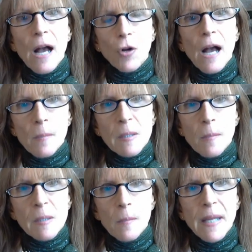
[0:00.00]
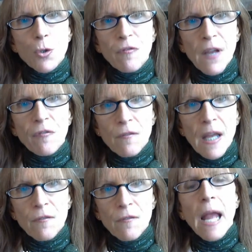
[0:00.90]
outcomes being in your
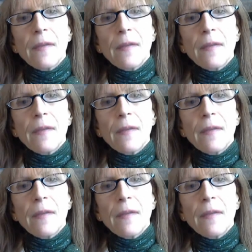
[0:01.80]
favor